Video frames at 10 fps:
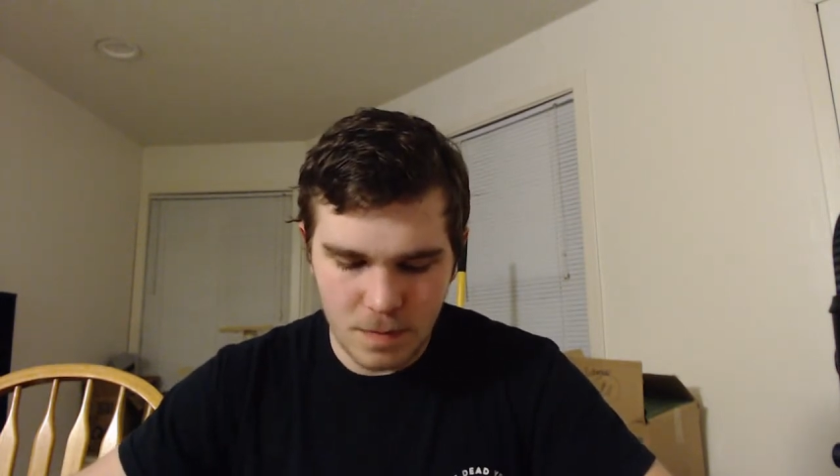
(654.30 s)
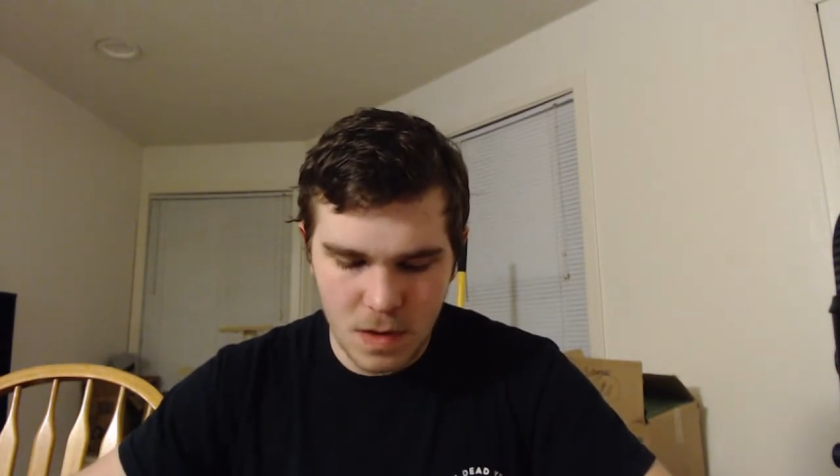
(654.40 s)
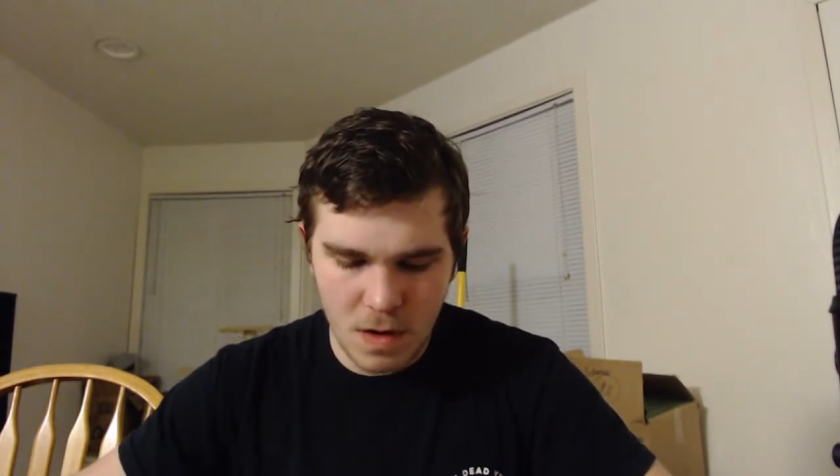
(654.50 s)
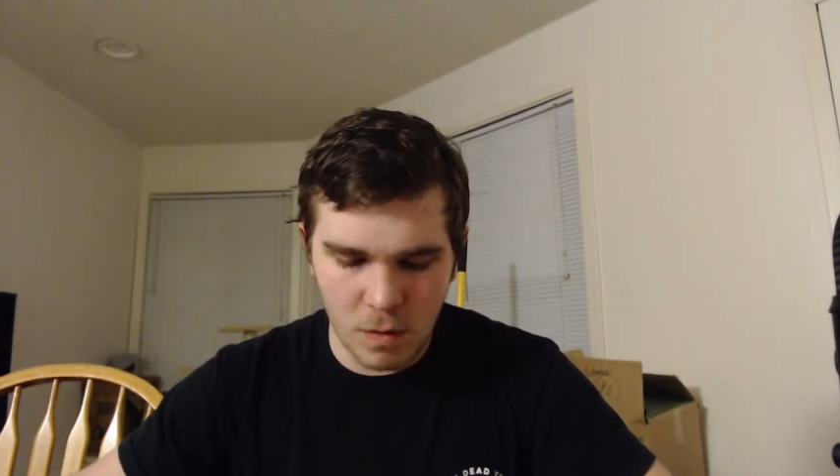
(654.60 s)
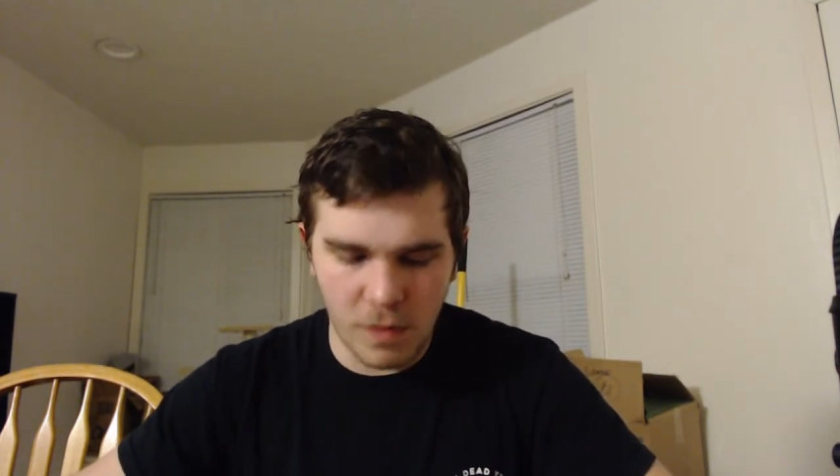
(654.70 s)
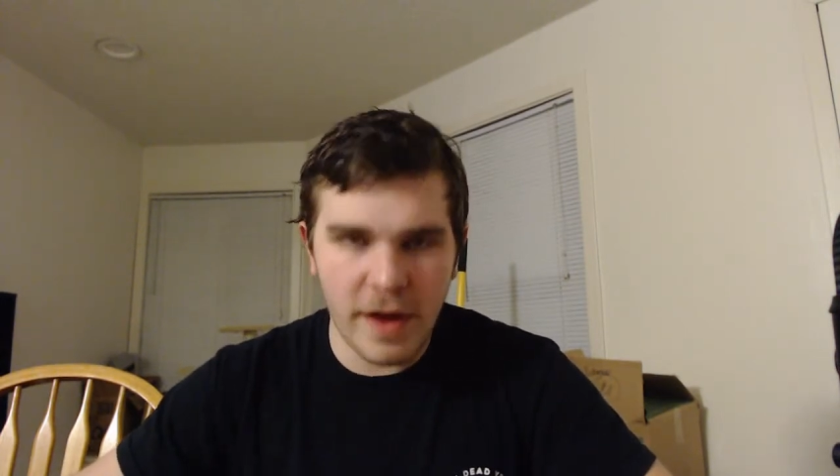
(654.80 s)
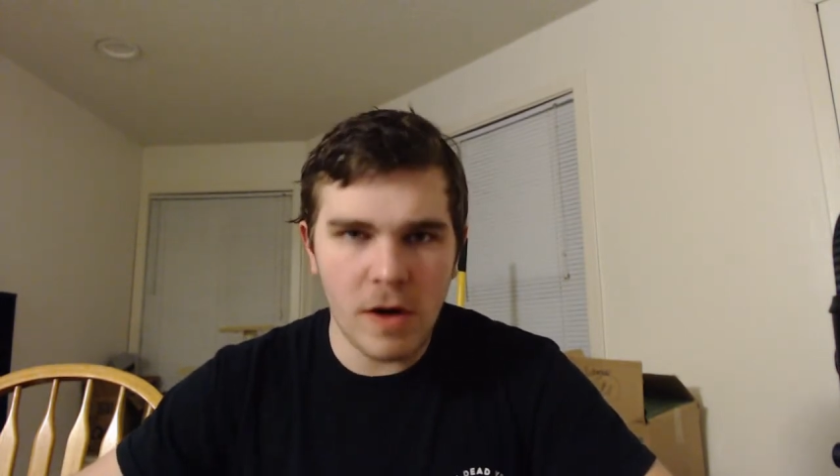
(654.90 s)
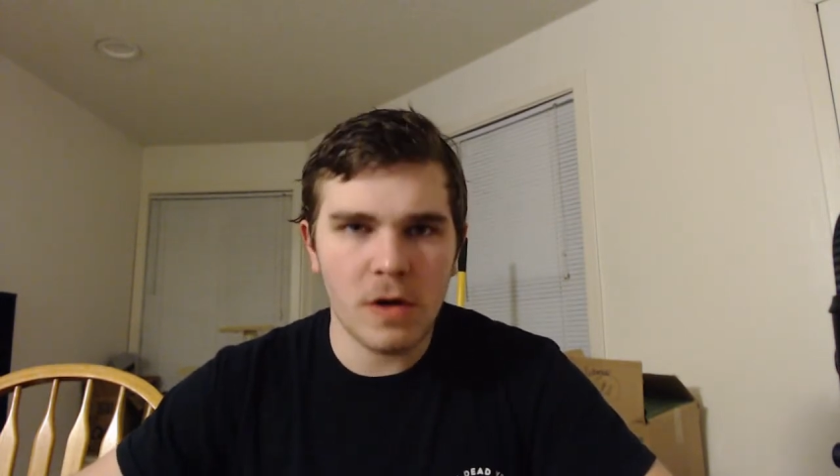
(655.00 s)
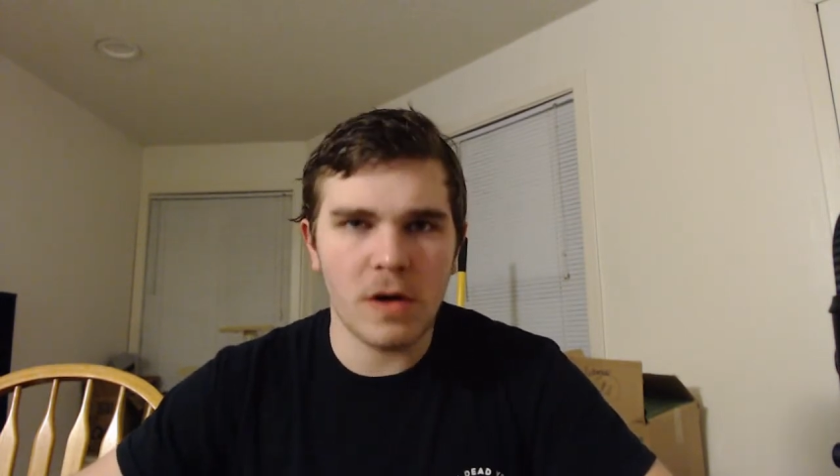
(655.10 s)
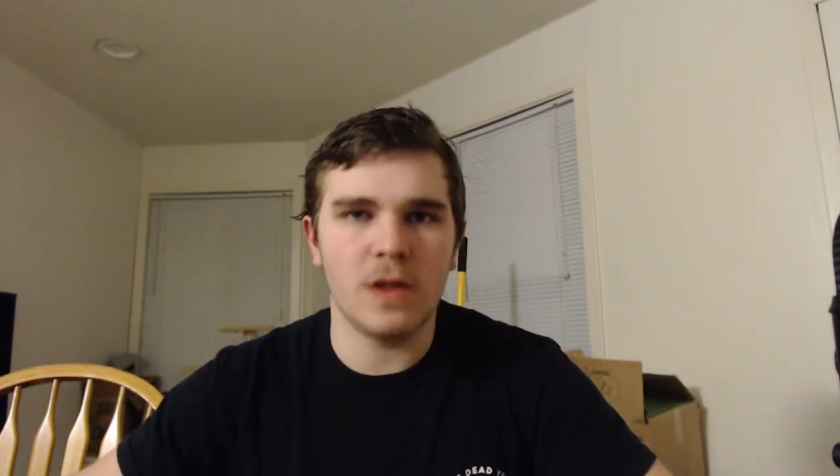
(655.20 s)
while they
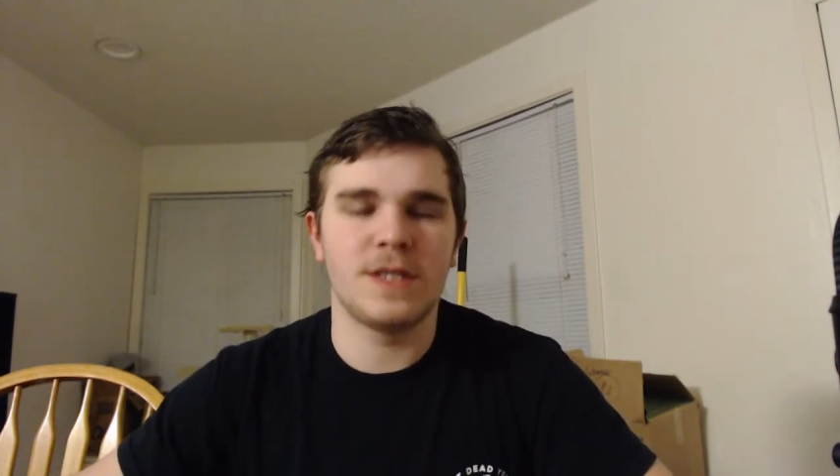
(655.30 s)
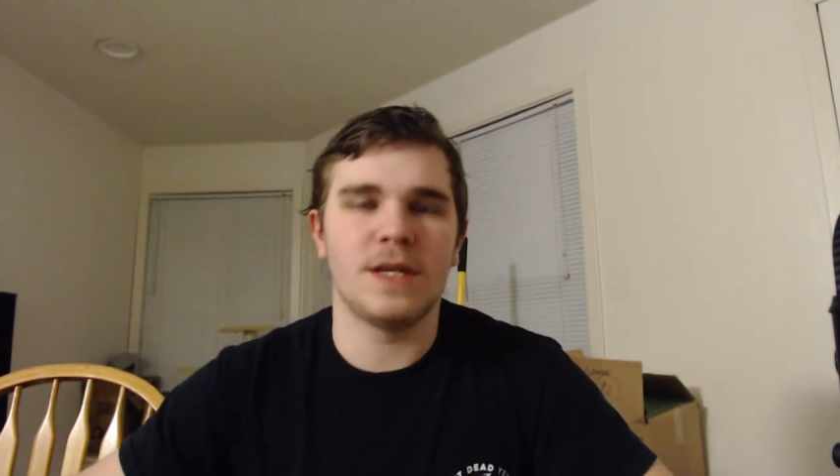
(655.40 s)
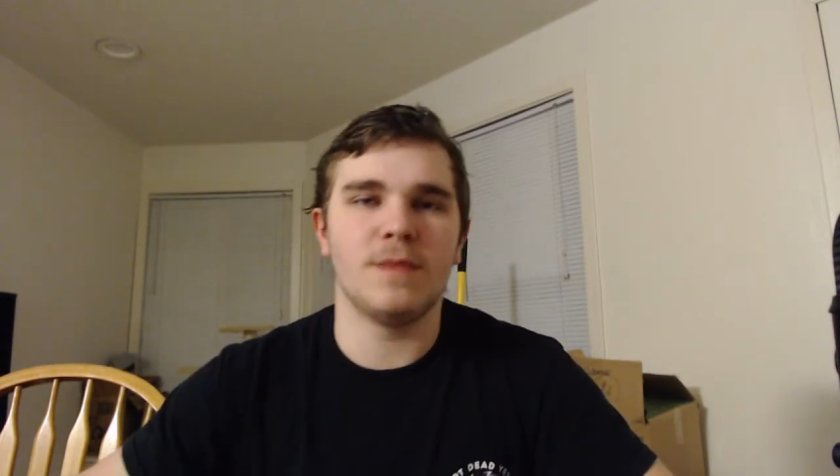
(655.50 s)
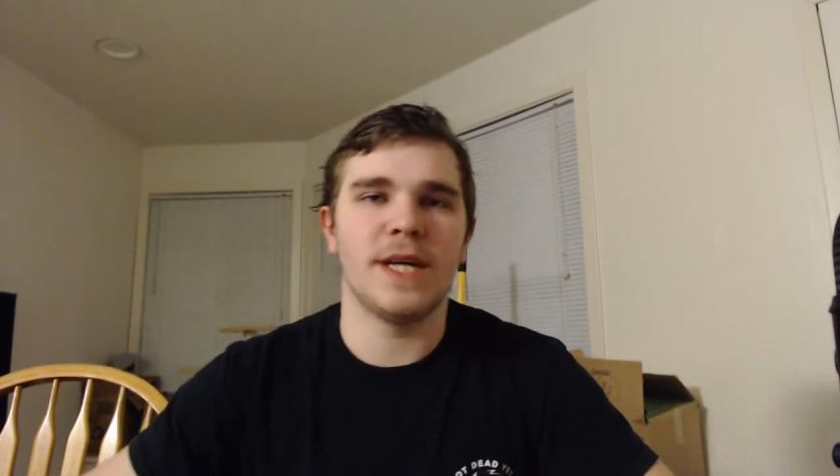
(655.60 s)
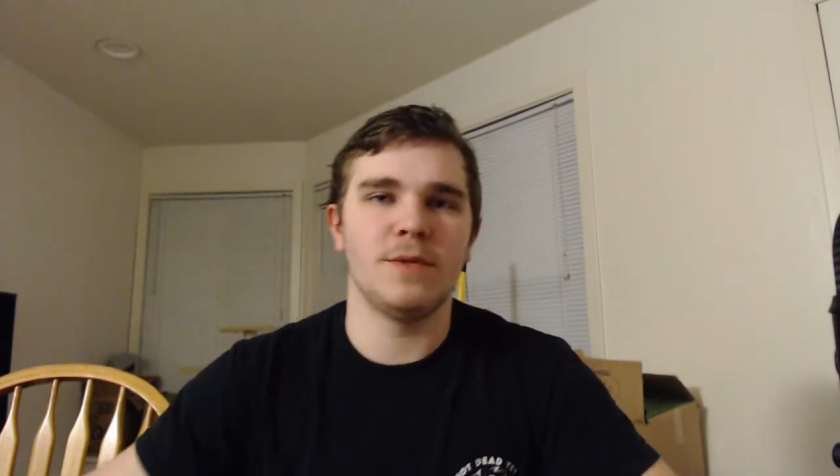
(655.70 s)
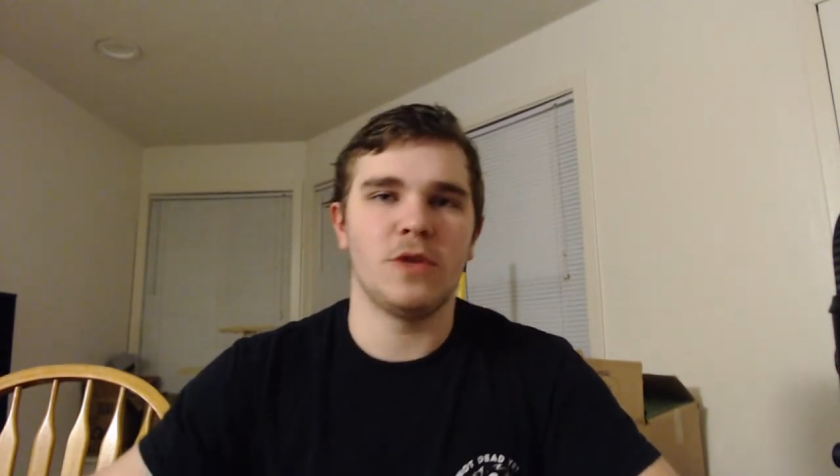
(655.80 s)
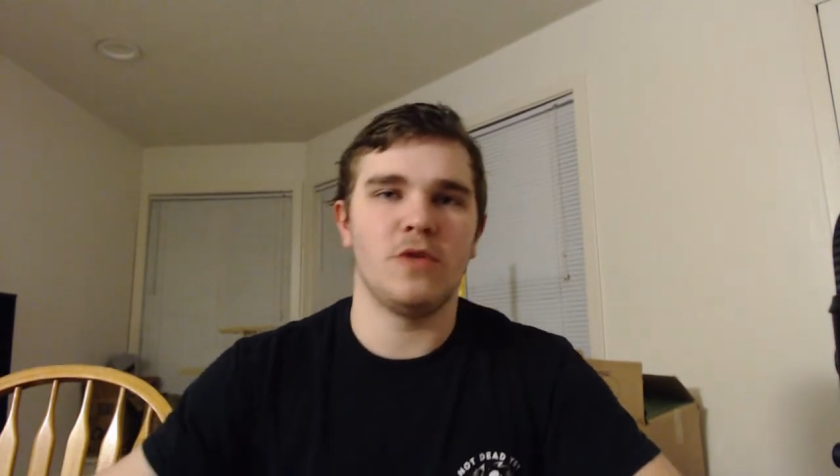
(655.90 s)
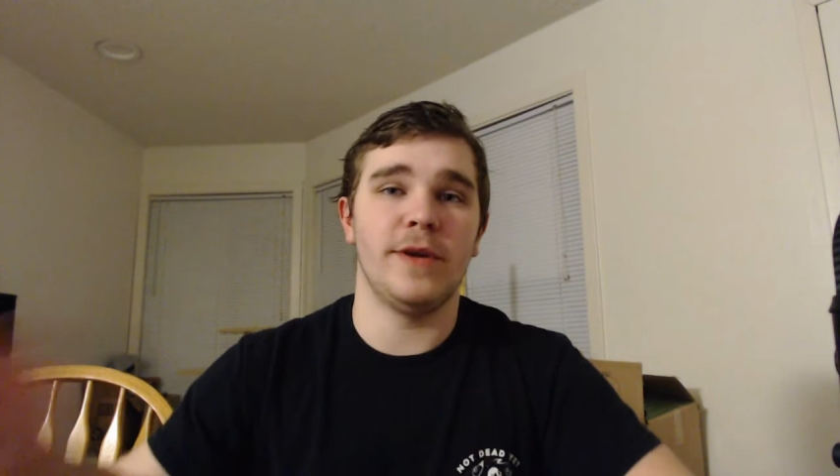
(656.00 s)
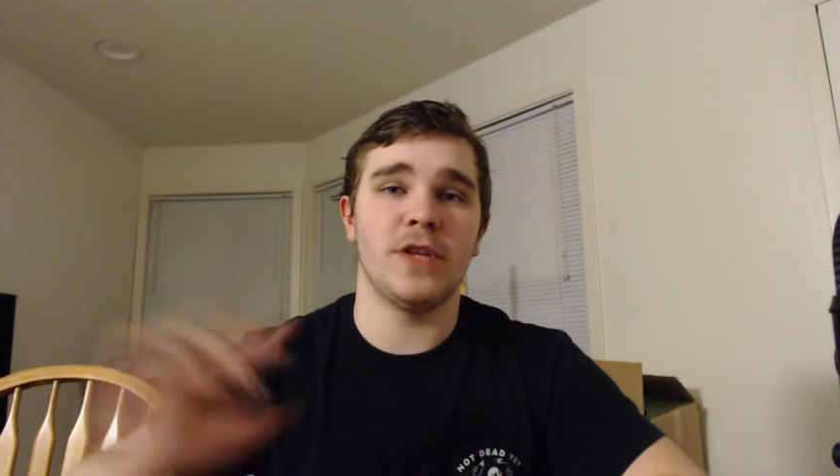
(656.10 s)
are sometimes a little bit on